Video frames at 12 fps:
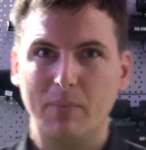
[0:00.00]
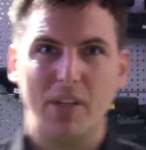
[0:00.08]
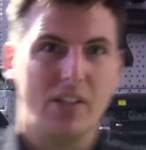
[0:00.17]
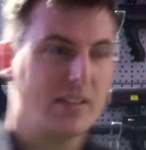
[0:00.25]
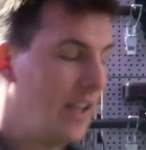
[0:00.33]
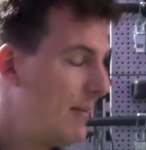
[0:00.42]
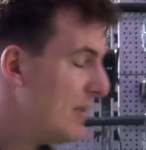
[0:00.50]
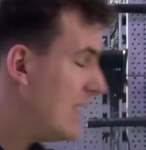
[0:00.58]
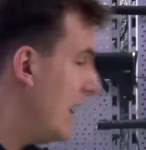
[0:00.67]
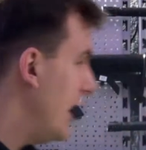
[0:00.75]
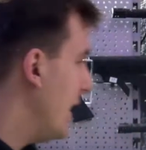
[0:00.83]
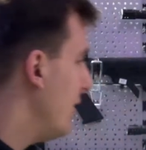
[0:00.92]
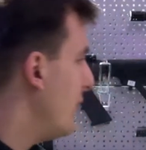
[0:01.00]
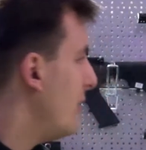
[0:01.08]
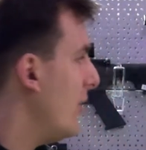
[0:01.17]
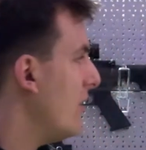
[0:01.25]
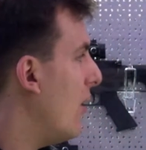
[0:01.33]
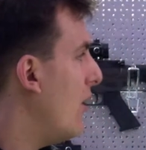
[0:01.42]
because I'm standing in
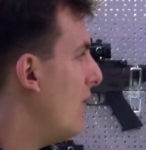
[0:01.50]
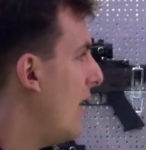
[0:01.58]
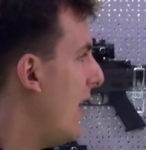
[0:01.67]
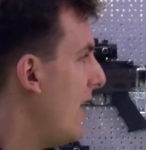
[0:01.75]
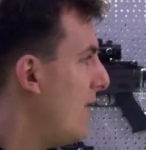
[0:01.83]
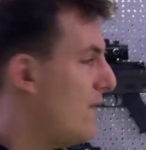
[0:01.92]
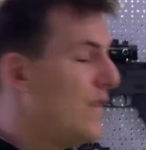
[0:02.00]
front of a